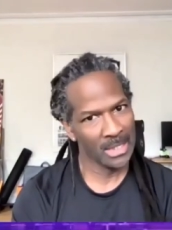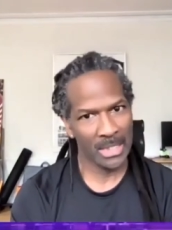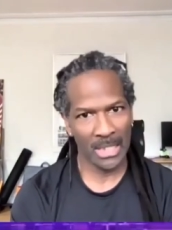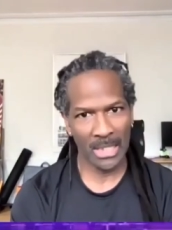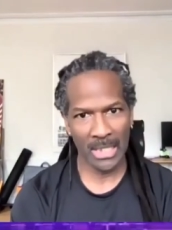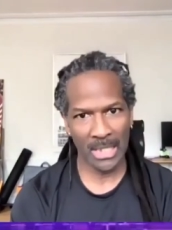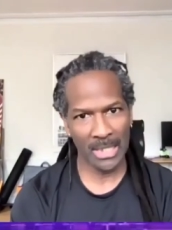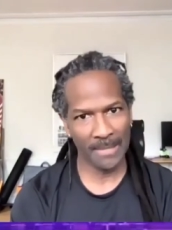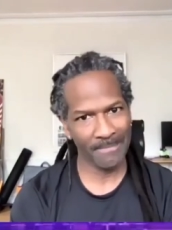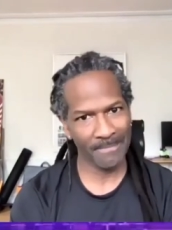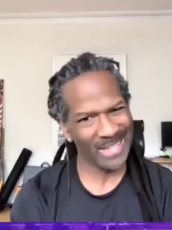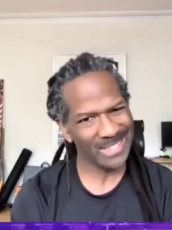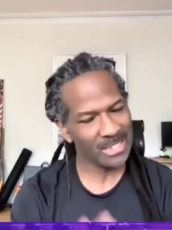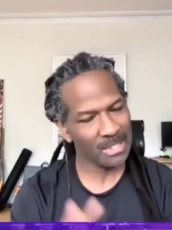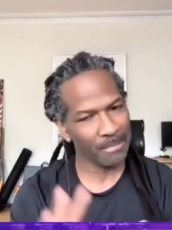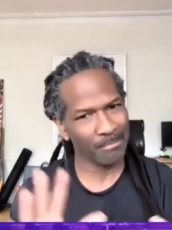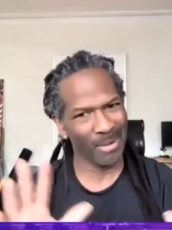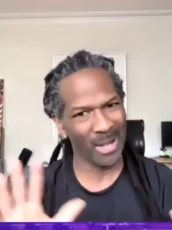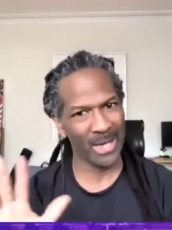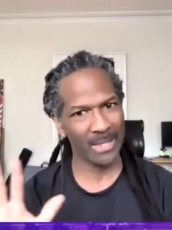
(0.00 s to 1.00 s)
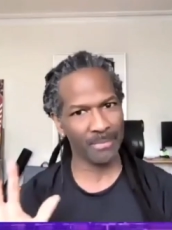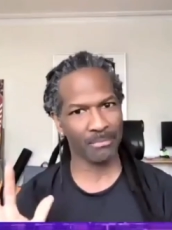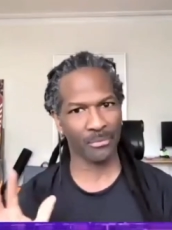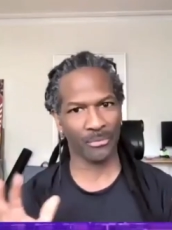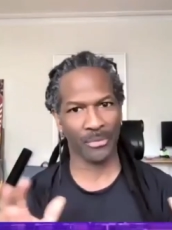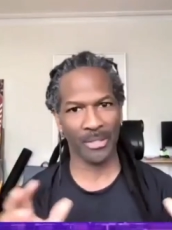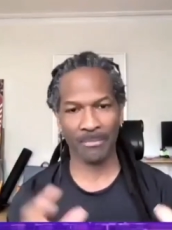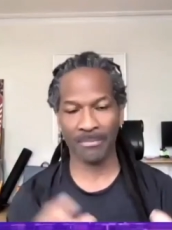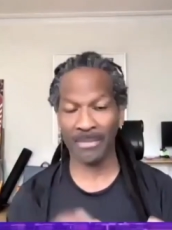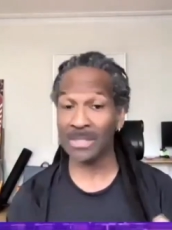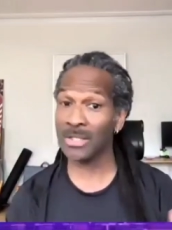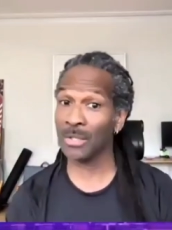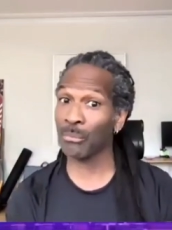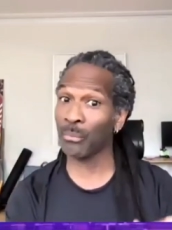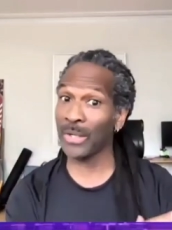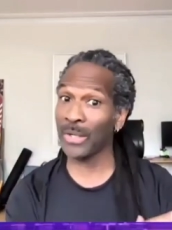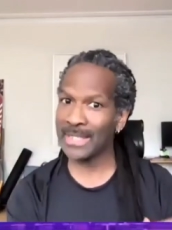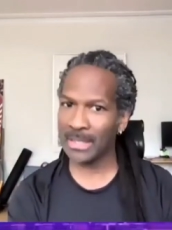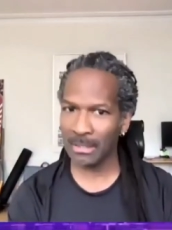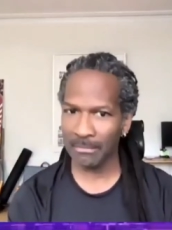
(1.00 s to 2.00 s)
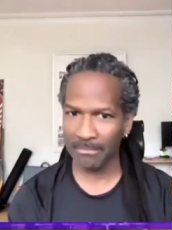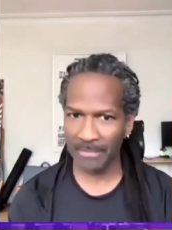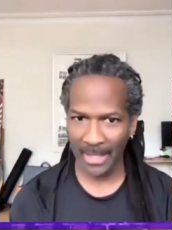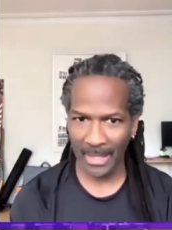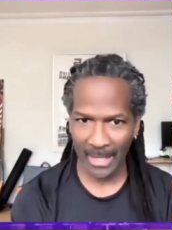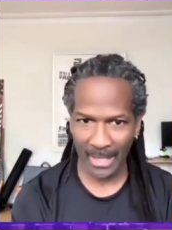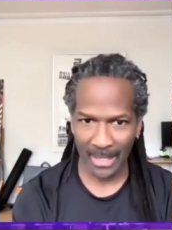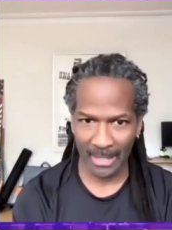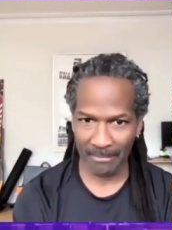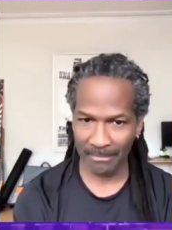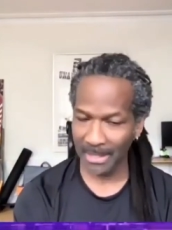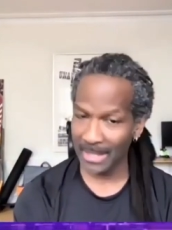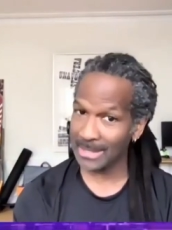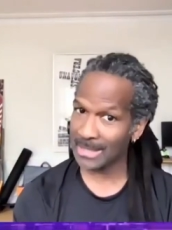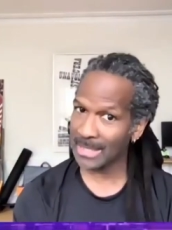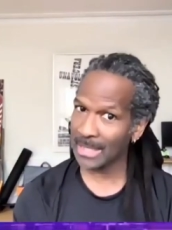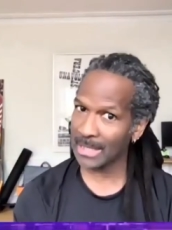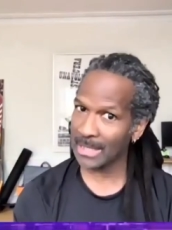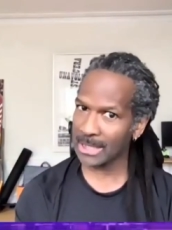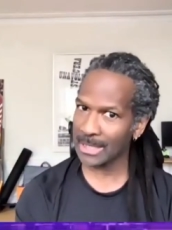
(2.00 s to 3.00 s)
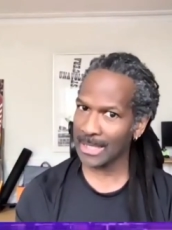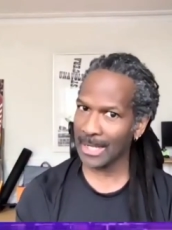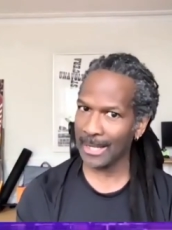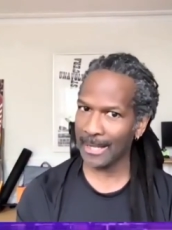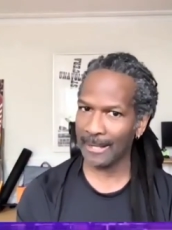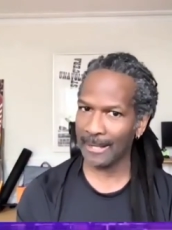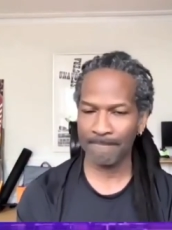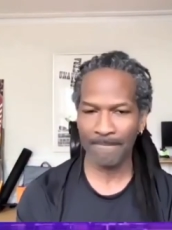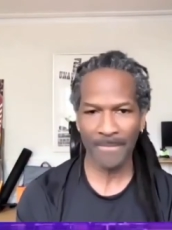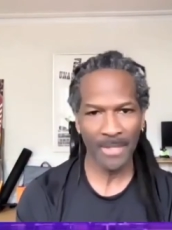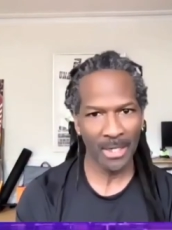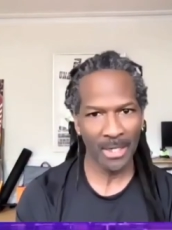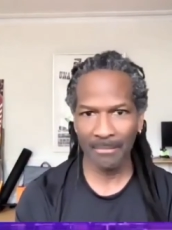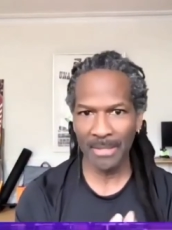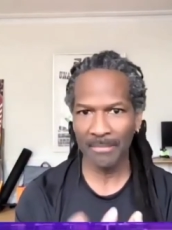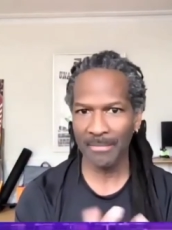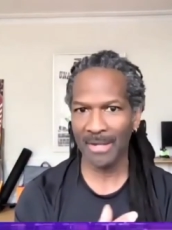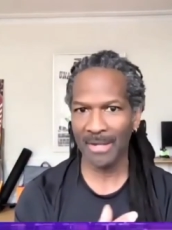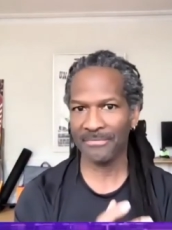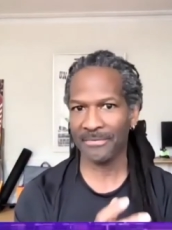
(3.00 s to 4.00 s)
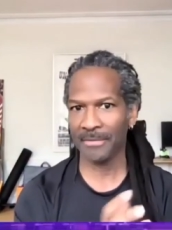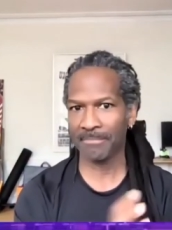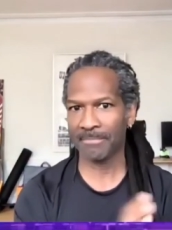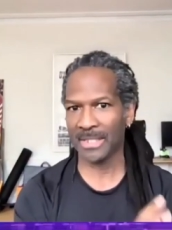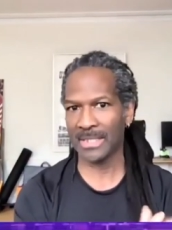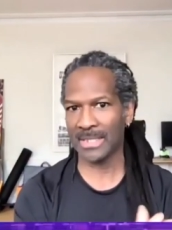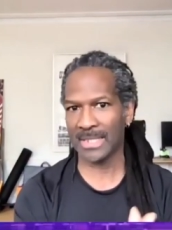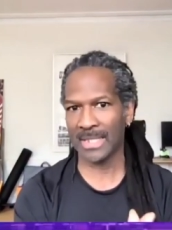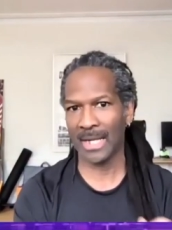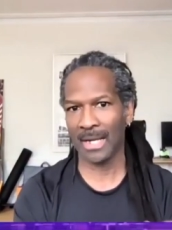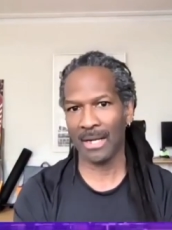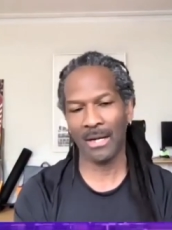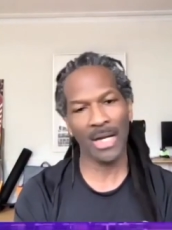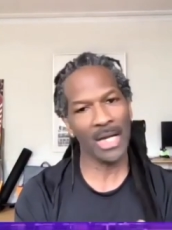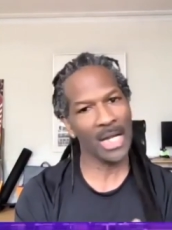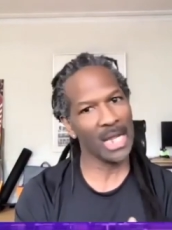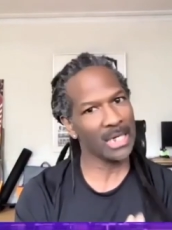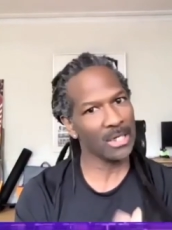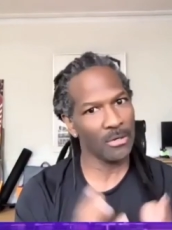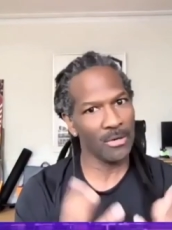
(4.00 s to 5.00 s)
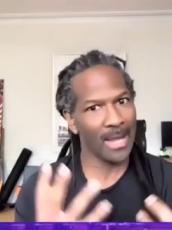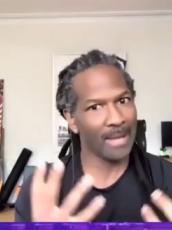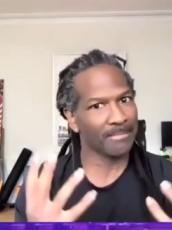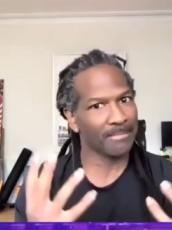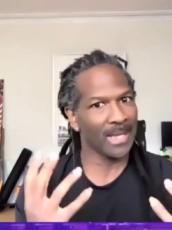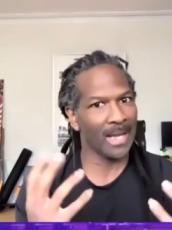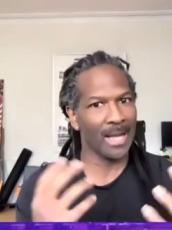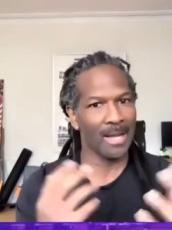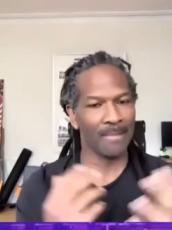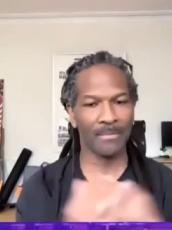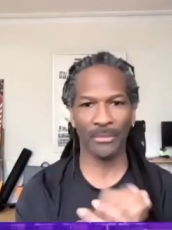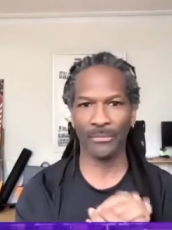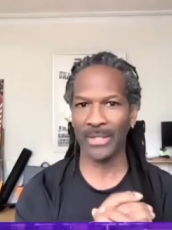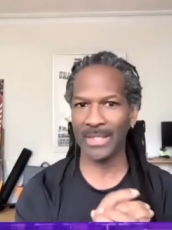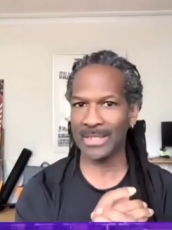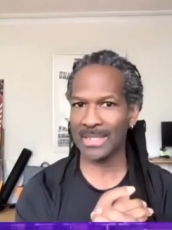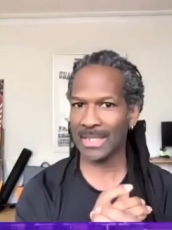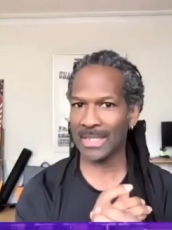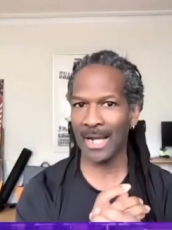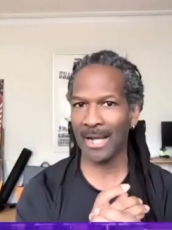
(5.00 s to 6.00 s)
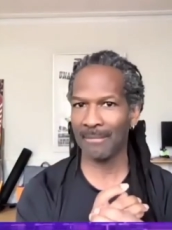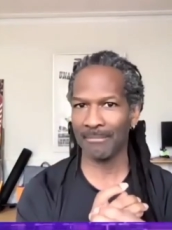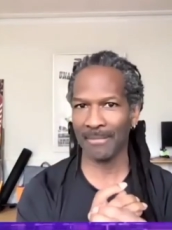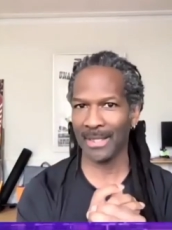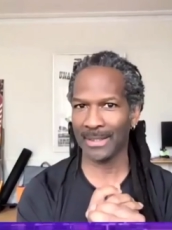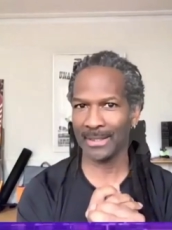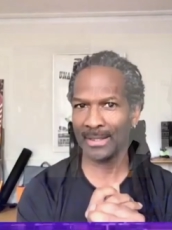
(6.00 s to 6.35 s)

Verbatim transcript: um, that's a pipe dream. It's a waste of time. As I said, I'm in my 50s now. I don't have time to waste time like